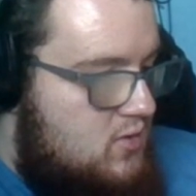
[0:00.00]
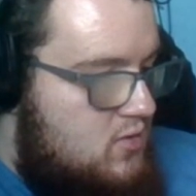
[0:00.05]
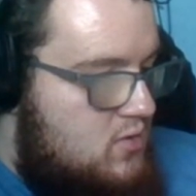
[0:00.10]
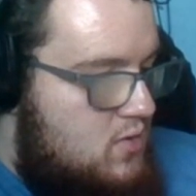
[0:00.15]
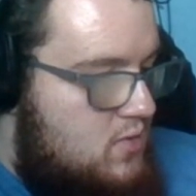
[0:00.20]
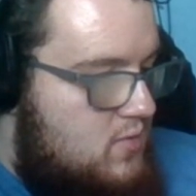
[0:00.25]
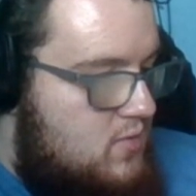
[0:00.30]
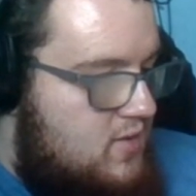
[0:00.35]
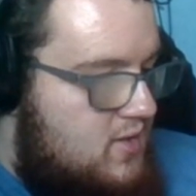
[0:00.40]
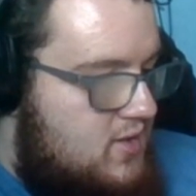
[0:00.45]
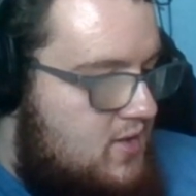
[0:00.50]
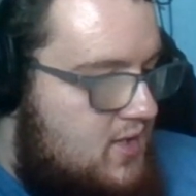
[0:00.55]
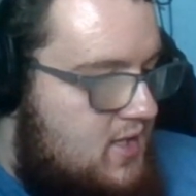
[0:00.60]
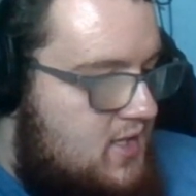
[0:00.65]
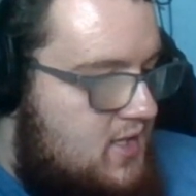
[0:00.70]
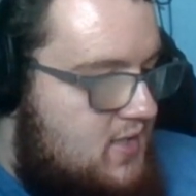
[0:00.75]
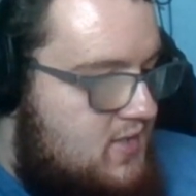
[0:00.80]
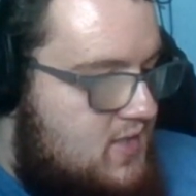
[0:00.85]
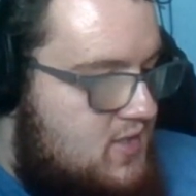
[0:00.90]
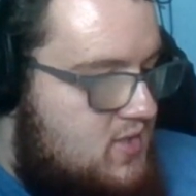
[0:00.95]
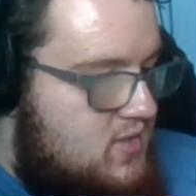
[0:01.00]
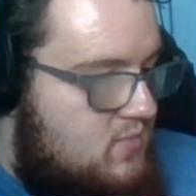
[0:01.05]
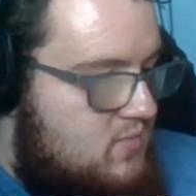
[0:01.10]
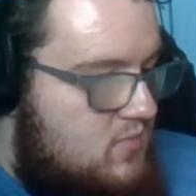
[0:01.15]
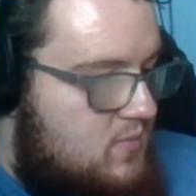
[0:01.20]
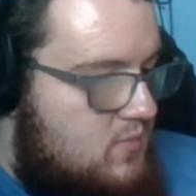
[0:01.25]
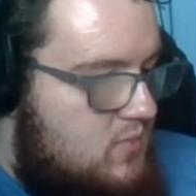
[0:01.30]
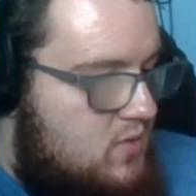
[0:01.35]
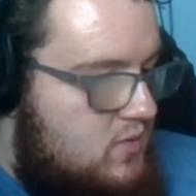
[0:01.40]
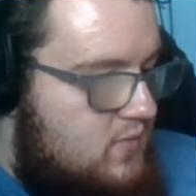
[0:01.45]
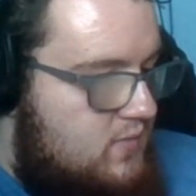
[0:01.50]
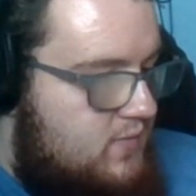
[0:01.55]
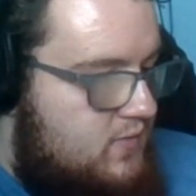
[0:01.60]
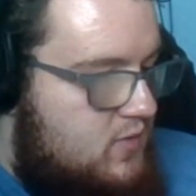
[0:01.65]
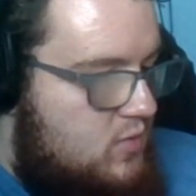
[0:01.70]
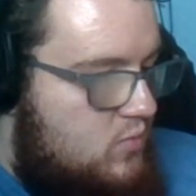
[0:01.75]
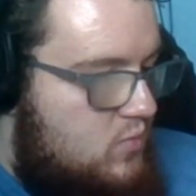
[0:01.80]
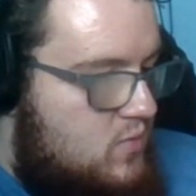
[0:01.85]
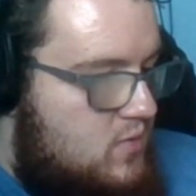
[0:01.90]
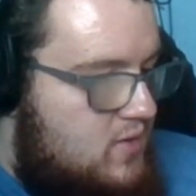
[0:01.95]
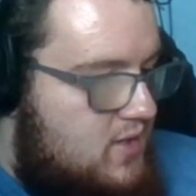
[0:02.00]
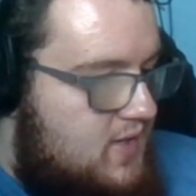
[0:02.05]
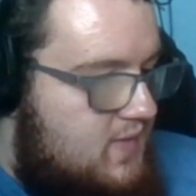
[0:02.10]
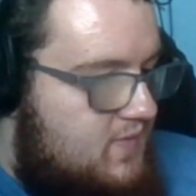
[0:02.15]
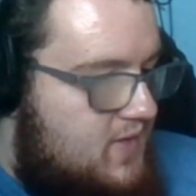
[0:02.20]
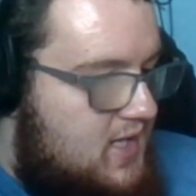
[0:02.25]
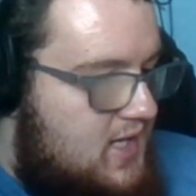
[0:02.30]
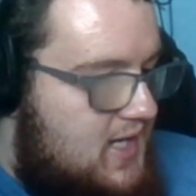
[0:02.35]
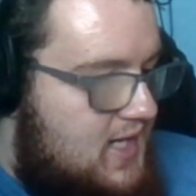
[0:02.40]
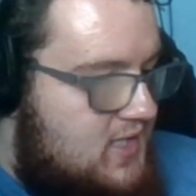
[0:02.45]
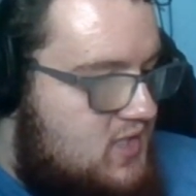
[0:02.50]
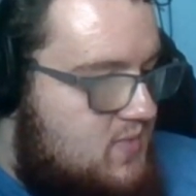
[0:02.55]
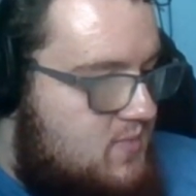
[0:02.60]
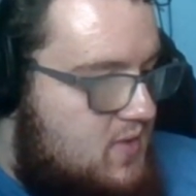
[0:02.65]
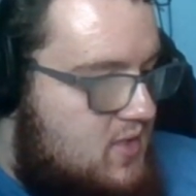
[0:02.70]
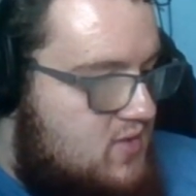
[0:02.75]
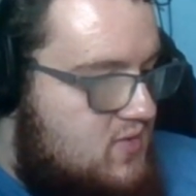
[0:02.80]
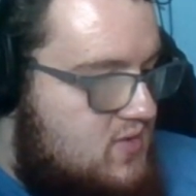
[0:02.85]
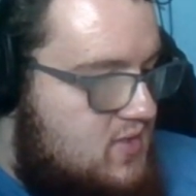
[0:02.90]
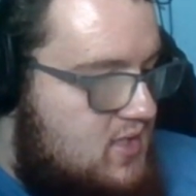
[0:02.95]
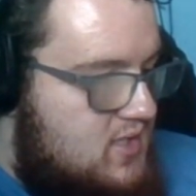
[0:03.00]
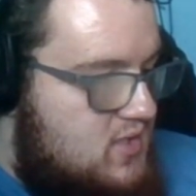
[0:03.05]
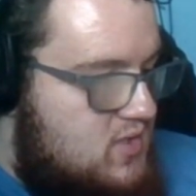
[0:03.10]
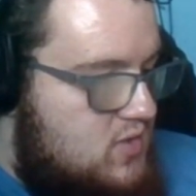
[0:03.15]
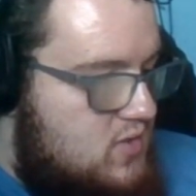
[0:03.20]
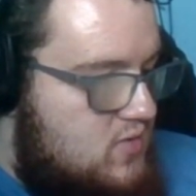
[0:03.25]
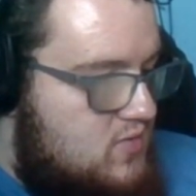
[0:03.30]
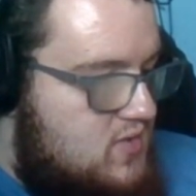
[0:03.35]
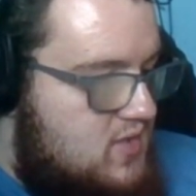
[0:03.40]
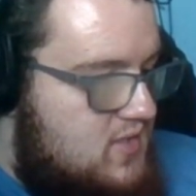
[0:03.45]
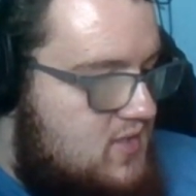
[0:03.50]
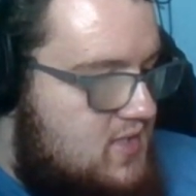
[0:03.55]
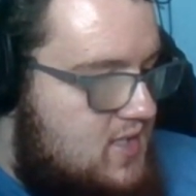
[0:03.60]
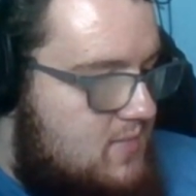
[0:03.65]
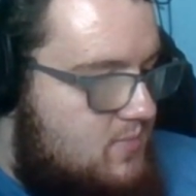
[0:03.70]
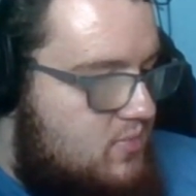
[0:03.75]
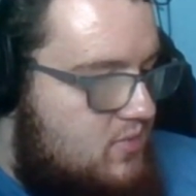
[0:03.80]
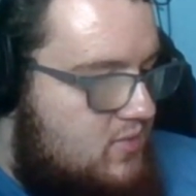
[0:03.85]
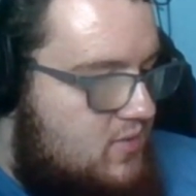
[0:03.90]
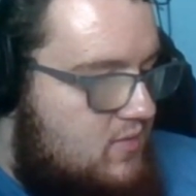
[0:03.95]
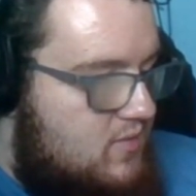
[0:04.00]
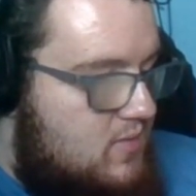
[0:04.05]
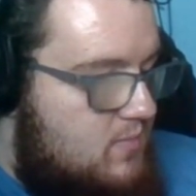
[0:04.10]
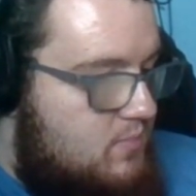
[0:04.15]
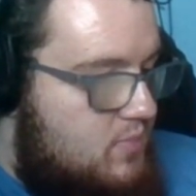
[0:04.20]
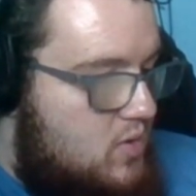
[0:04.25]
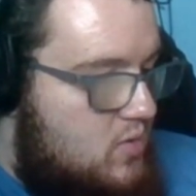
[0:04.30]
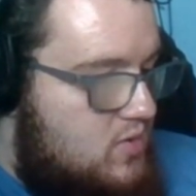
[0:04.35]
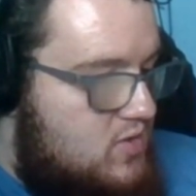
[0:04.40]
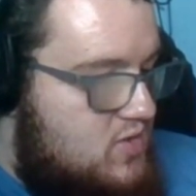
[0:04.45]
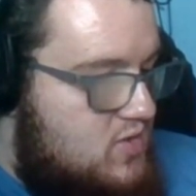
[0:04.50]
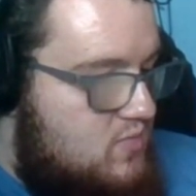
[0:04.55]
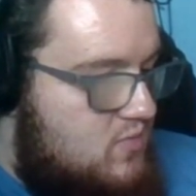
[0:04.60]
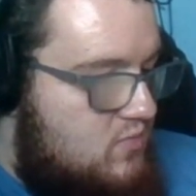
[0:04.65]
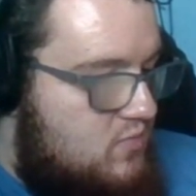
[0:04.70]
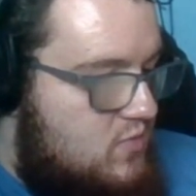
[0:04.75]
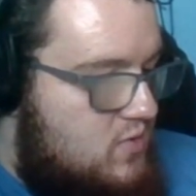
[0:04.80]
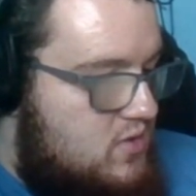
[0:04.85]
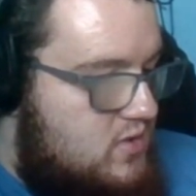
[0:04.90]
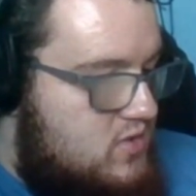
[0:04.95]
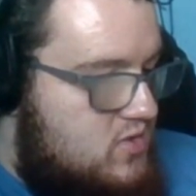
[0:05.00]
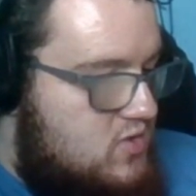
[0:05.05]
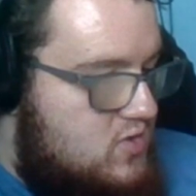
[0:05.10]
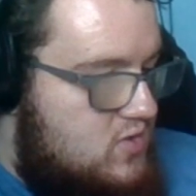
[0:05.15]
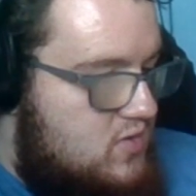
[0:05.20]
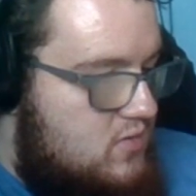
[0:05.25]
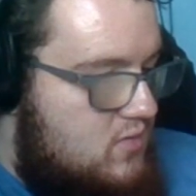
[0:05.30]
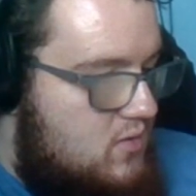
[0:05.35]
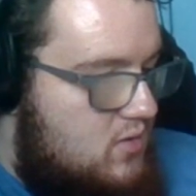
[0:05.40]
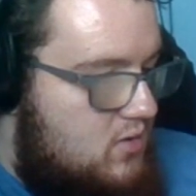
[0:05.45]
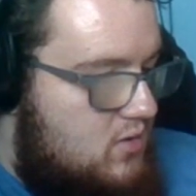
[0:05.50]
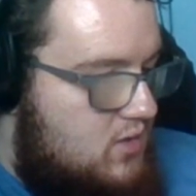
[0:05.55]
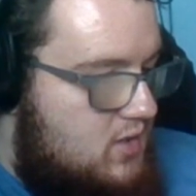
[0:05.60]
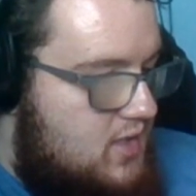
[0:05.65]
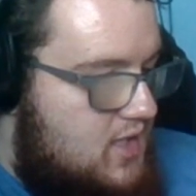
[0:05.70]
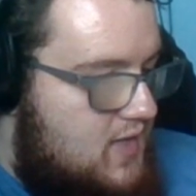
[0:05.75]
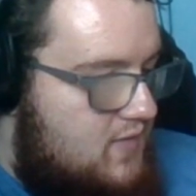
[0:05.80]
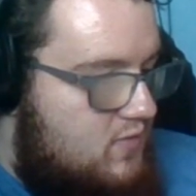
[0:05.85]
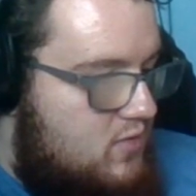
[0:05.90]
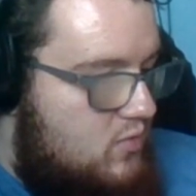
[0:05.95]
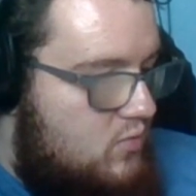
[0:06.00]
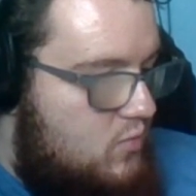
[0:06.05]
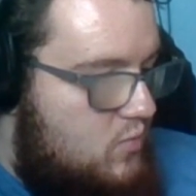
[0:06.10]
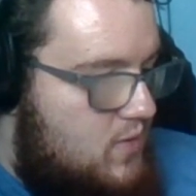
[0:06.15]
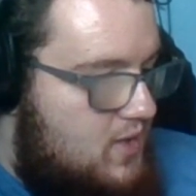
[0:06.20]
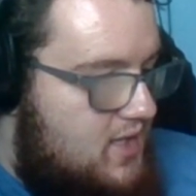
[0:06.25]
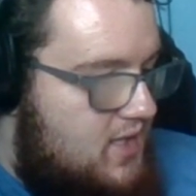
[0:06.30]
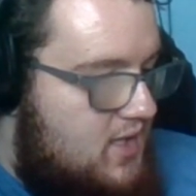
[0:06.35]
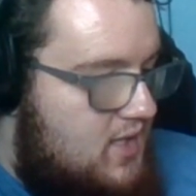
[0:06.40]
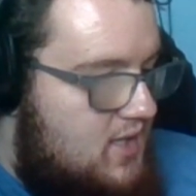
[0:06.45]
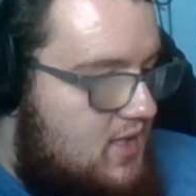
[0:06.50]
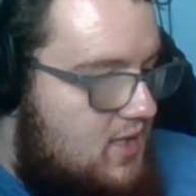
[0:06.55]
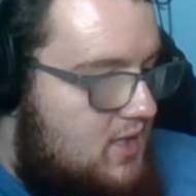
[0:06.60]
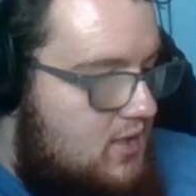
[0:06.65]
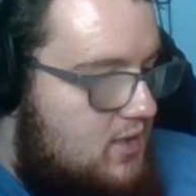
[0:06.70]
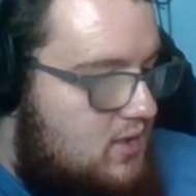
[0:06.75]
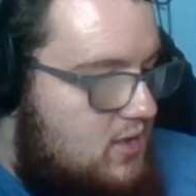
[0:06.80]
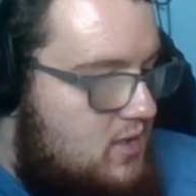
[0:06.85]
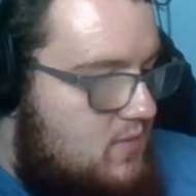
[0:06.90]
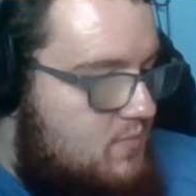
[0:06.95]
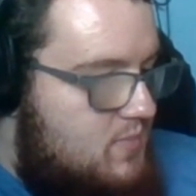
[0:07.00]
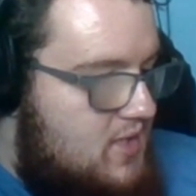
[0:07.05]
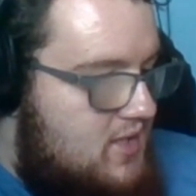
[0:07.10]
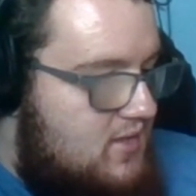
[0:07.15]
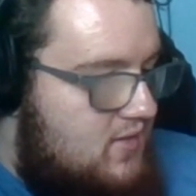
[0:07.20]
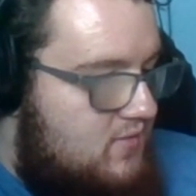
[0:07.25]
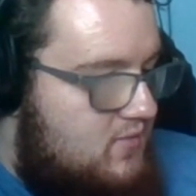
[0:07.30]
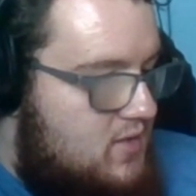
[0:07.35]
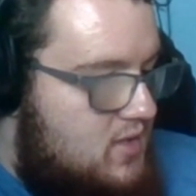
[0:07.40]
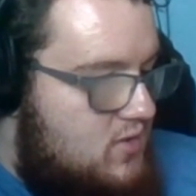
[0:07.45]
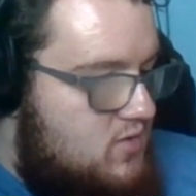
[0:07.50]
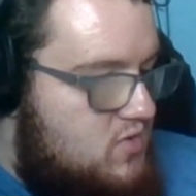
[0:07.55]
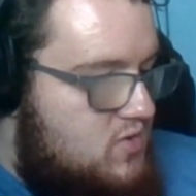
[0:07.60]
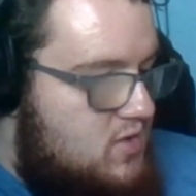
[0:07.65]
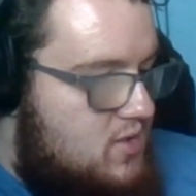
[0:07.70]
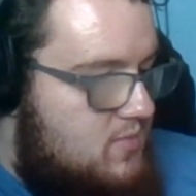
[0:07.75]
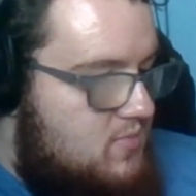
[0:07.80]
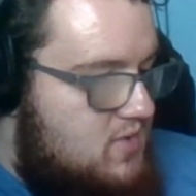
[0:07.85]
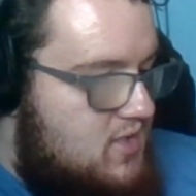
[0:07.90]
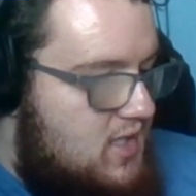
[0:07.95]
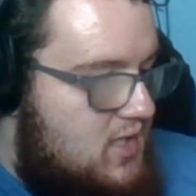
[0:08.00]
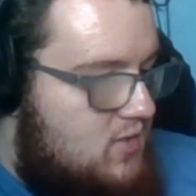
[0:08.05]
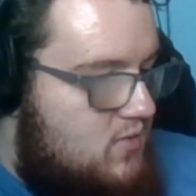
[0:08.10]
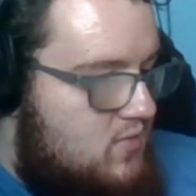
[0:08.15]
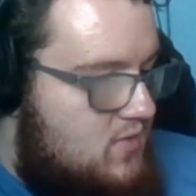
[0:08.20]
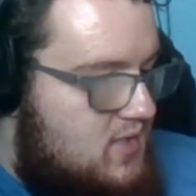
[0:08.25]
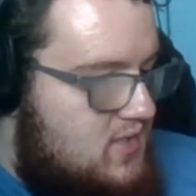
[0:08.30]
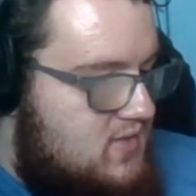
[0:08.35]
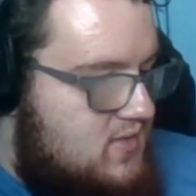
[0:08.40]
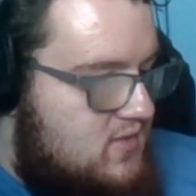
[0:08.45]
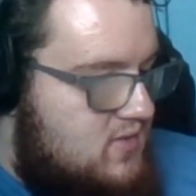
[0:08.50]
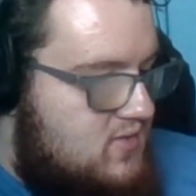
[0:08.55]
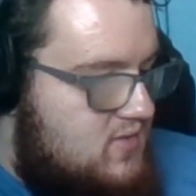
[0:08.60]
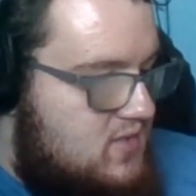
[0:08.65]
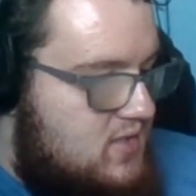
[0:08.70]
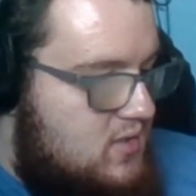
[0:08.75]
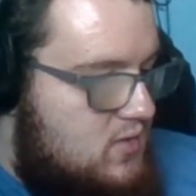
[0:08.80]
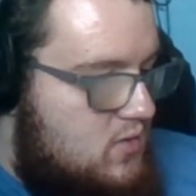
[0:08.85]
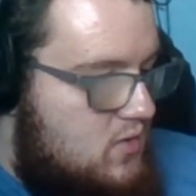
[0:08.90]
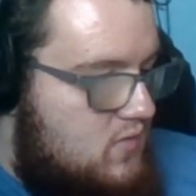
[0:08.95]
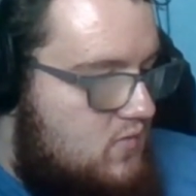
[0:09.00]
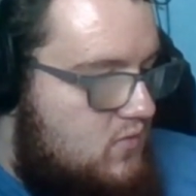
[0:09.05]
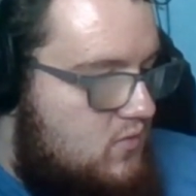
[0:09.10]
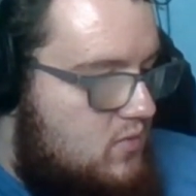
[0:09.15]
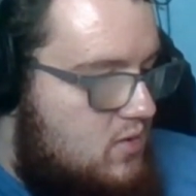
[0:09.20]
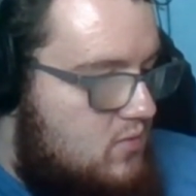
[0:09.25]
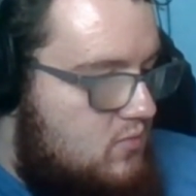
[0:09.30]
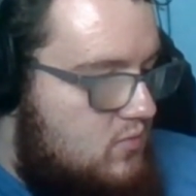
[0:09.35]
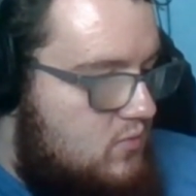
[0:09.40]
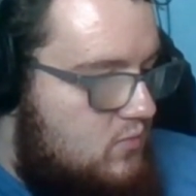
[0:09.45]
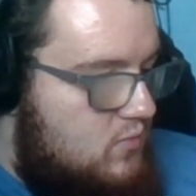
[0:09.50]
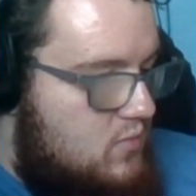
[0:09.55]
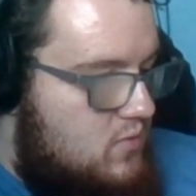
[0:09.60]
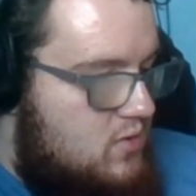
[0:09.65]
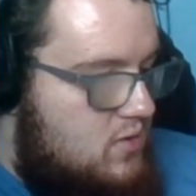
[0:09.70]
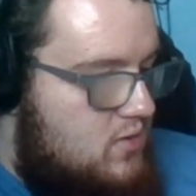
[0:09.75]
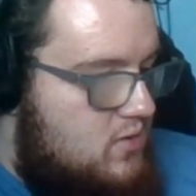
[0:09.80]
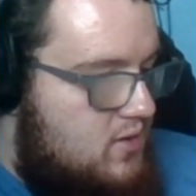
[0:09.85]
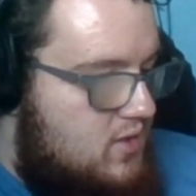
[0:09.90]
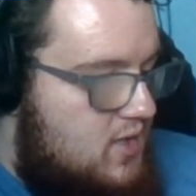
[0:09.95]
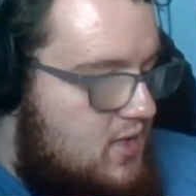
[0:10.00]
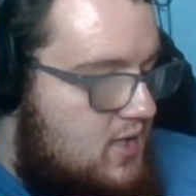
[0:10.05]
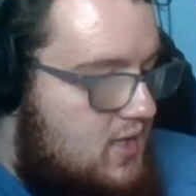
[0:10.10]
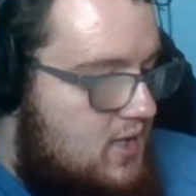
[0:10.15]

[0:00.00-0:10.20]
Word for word: Nor does it remove the worry that Xbox is using temporary bonus rewards to cover what could be the long term decreases in overall reward